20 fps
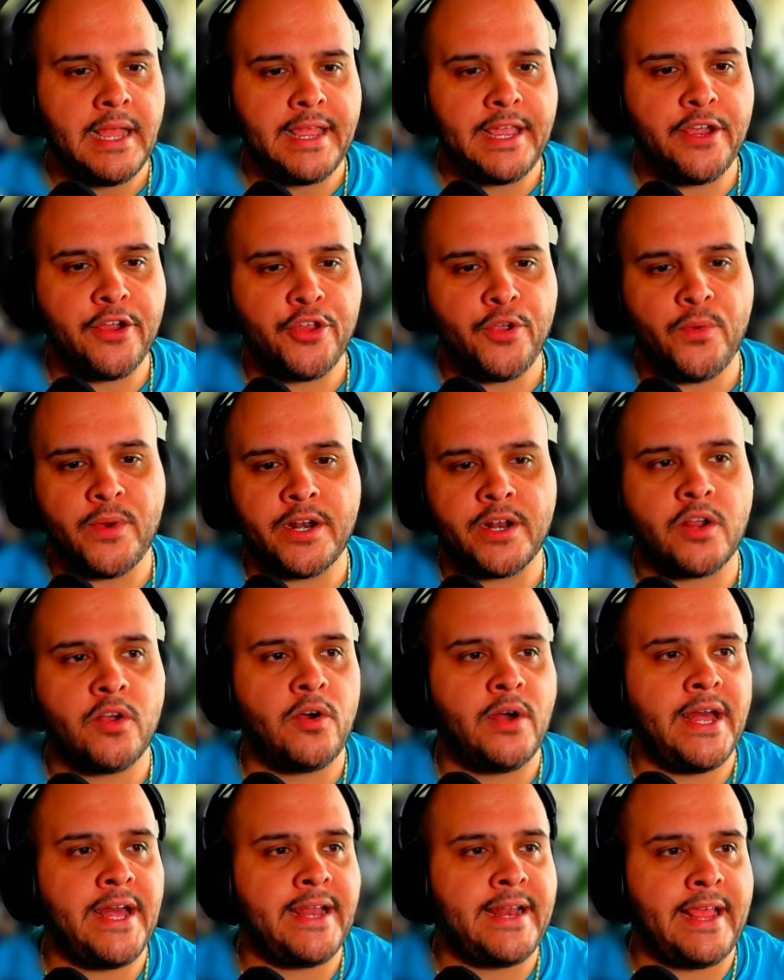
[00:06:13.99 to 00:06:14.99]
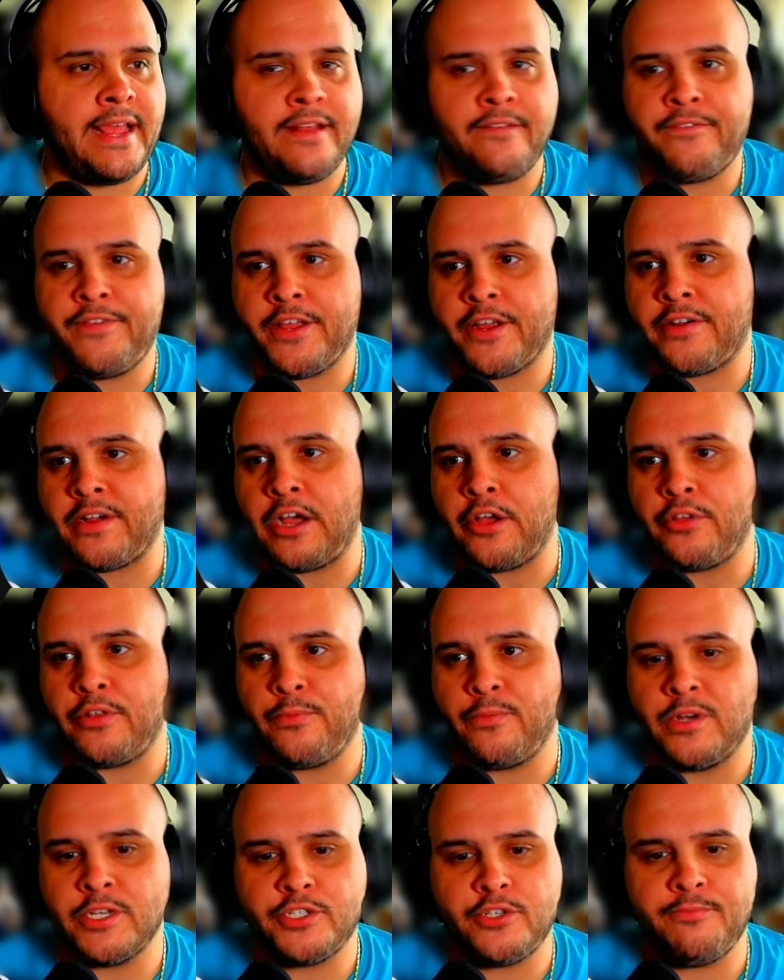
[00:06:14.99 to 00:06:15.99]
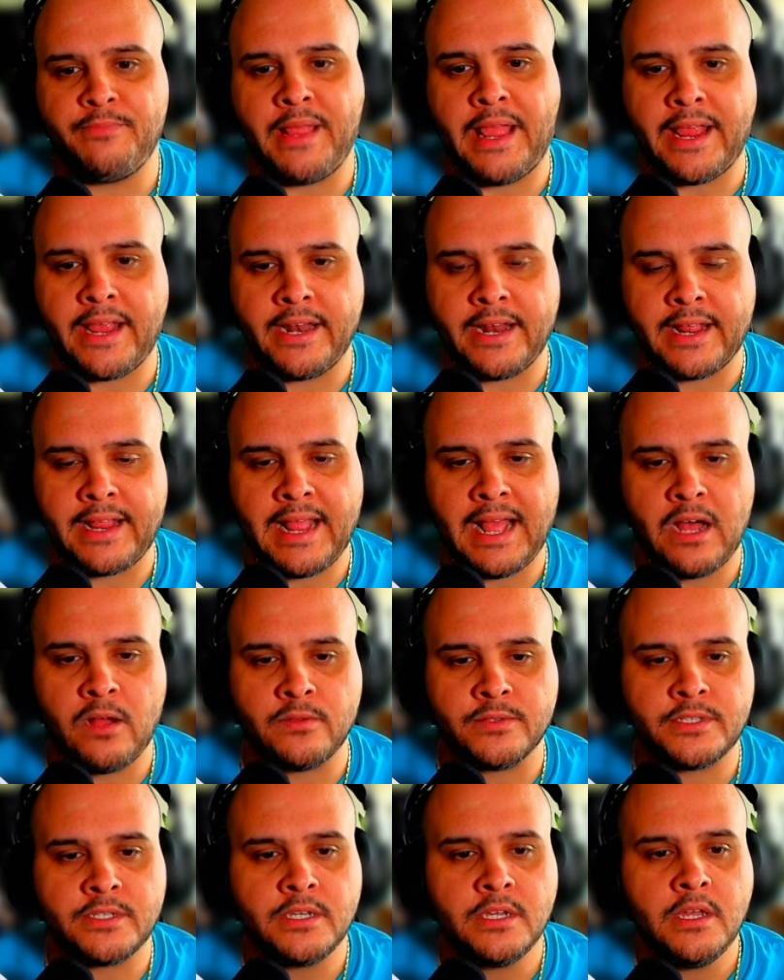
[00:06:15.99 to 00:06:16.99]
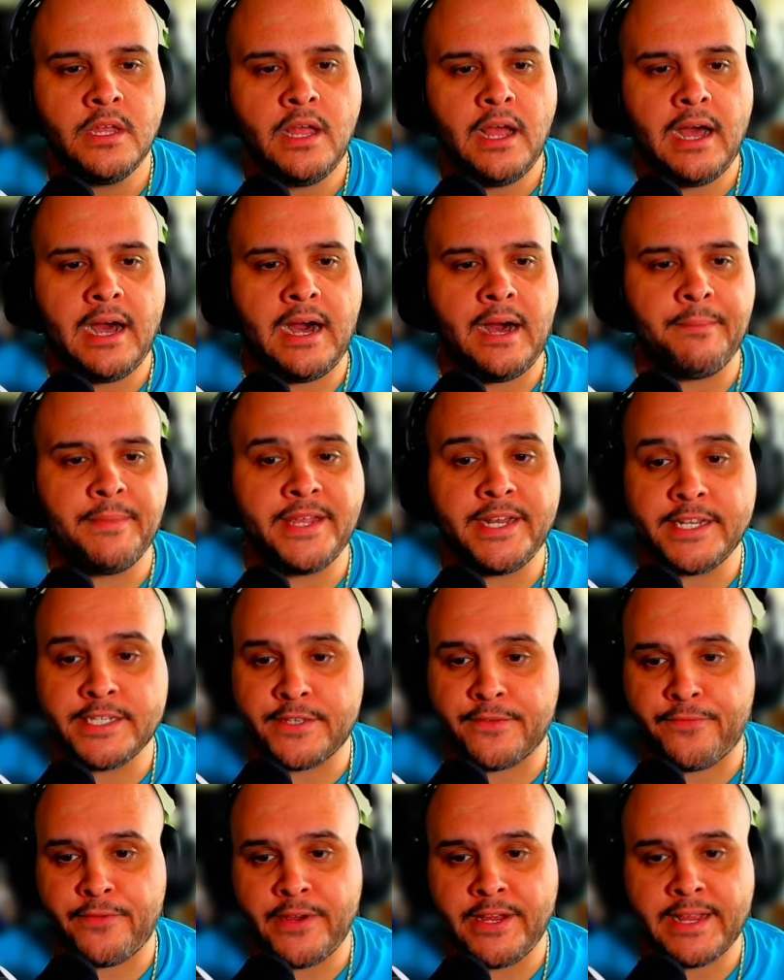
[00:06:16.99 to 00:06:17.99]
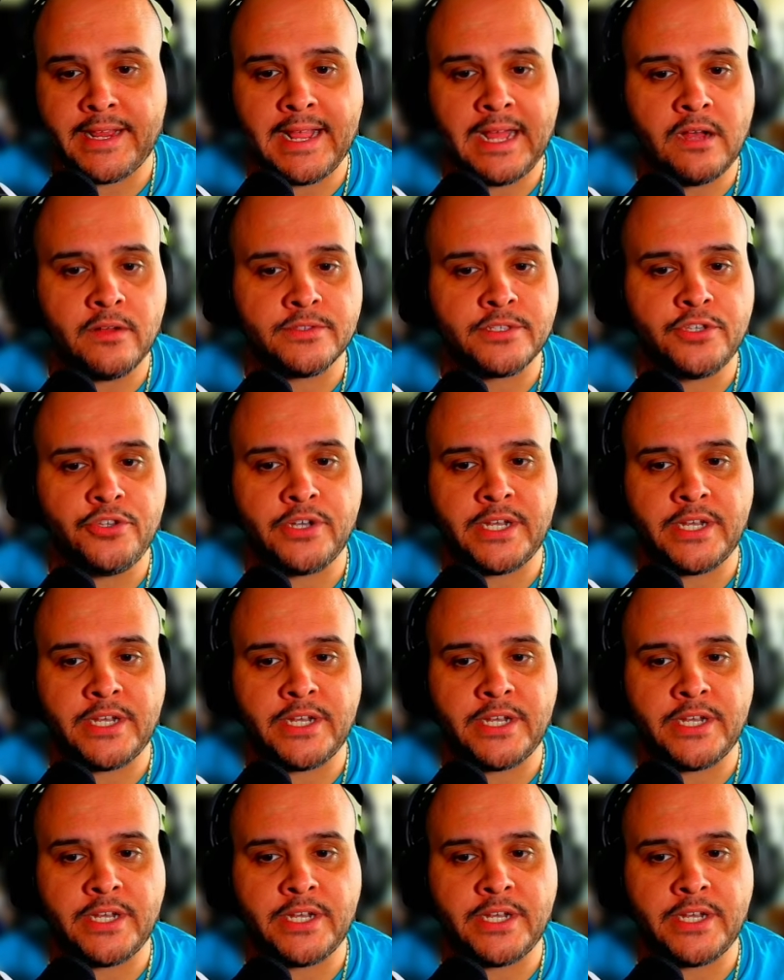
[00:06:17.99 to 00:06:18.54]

Here you want to go ahead and figure out, once you make an account, it is a free account.